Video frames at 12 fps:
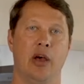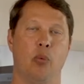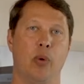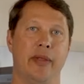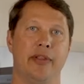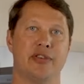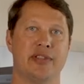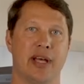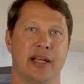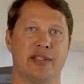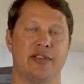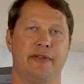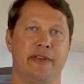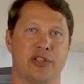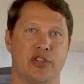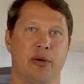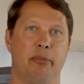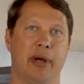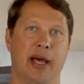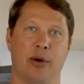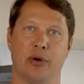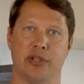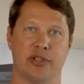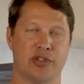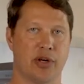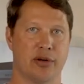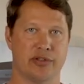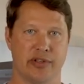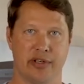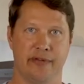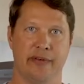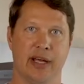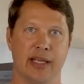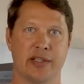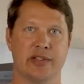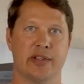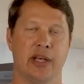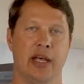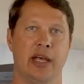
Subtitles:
when there's not sufficient power to charge the device.